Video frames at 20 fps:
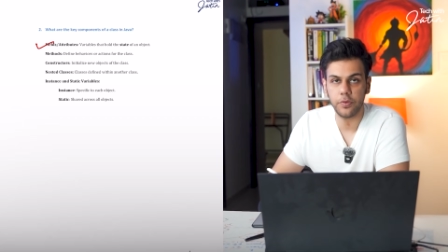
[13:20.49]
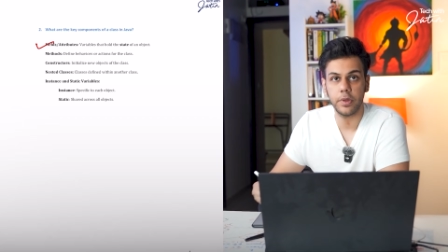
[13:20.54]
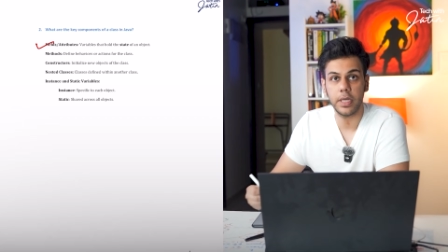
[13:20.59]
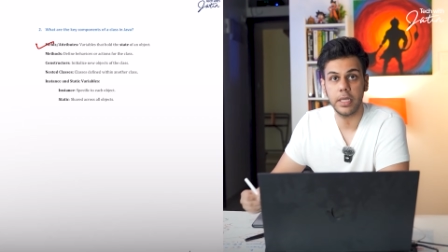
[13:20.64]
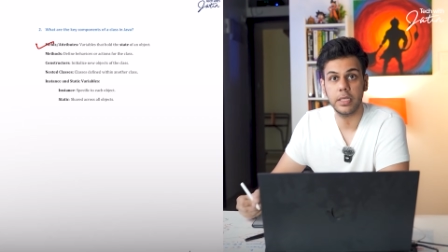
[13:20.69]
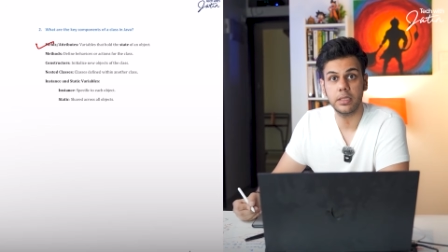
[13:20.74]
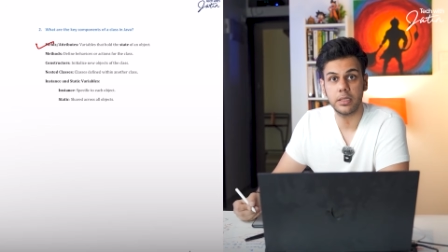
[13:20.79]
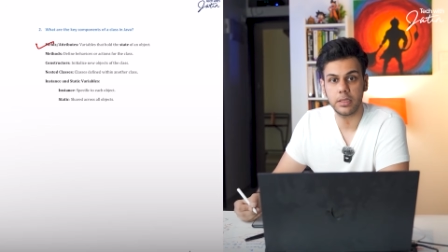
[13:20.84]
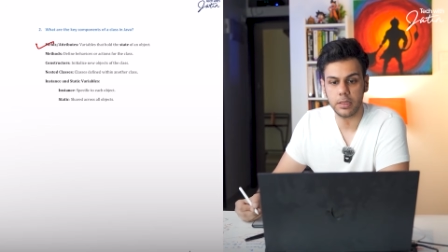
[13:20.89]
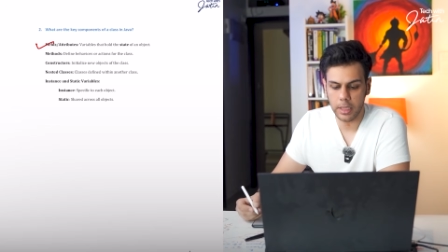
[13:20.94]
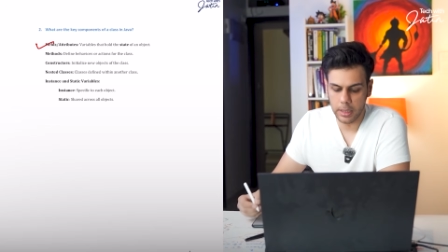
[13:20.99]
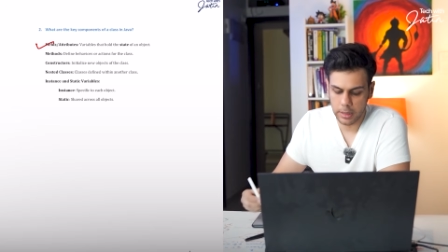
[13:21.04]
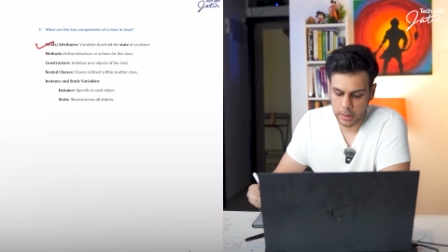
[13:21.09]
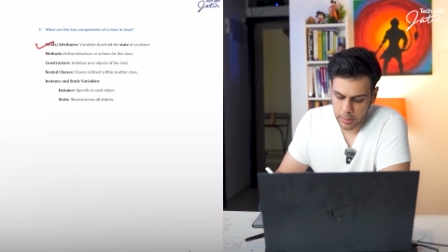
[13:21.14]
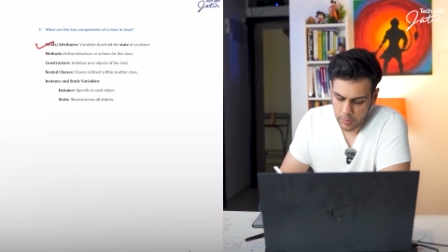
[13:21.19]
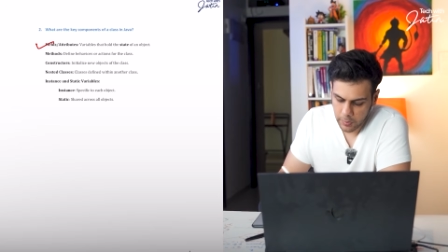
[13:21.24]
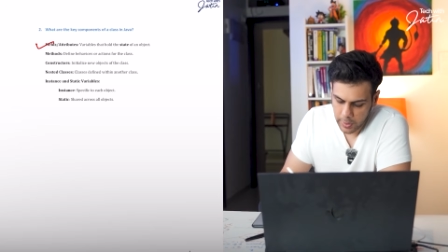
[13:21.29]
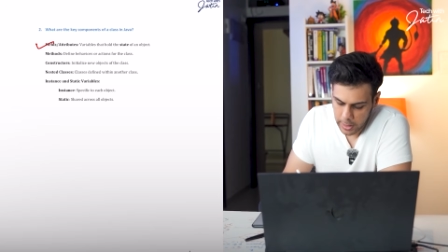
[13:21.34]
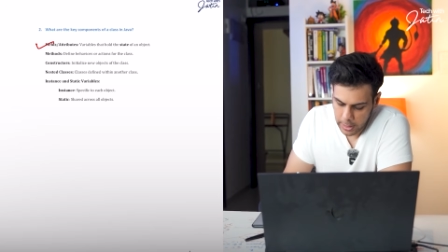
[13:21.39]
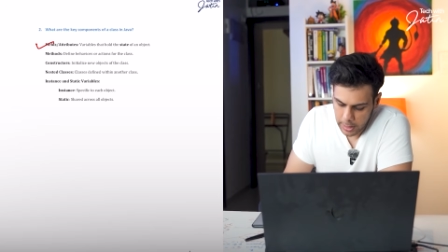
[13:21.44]

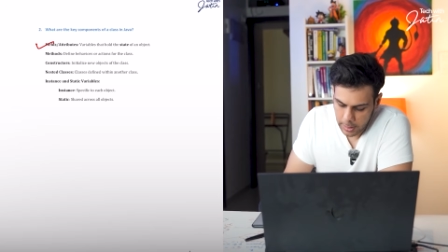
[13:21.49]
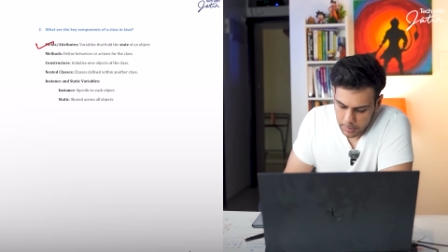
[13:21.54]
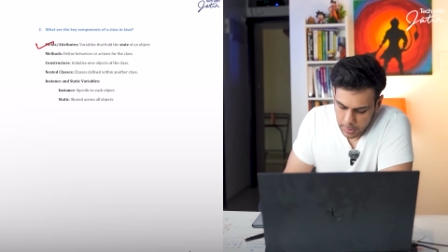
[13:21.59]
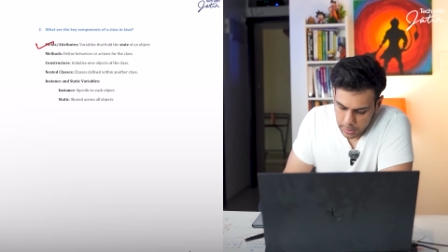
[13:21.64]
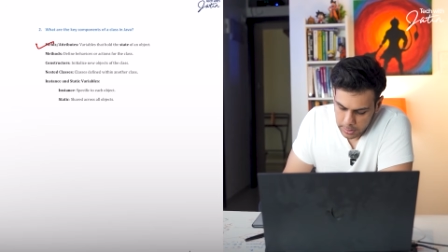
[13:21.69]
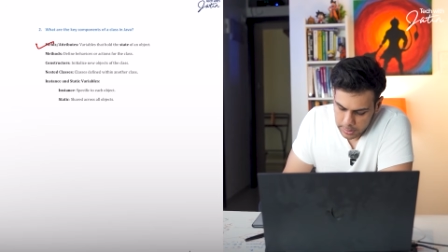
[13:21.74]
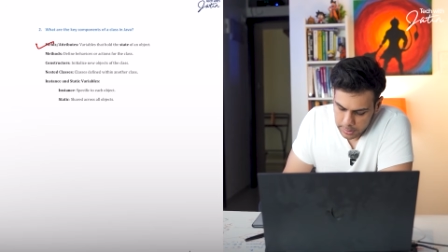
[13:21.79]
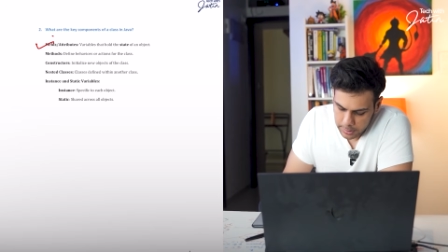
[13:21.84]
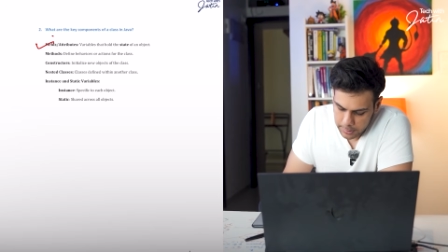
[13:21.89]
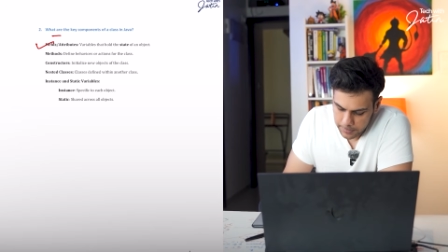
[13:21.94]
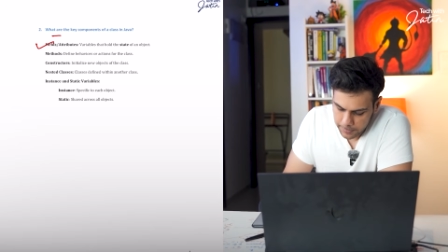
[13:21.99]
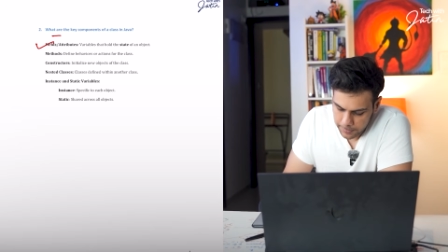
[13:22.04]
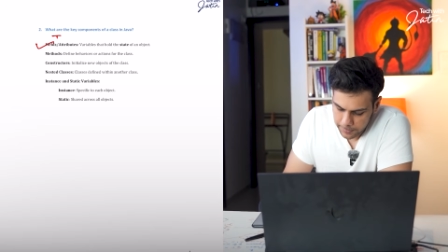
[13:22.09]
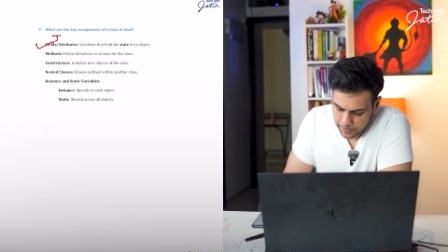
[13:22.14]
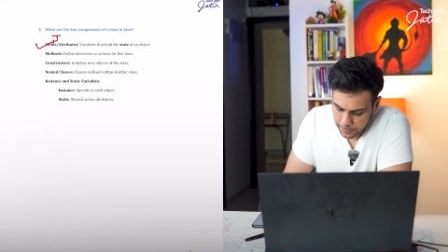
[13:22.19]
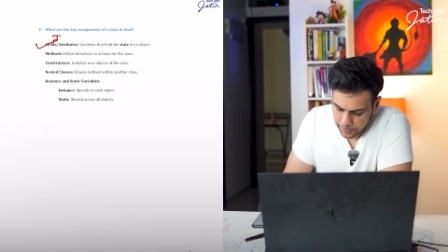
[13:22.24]
instance variables.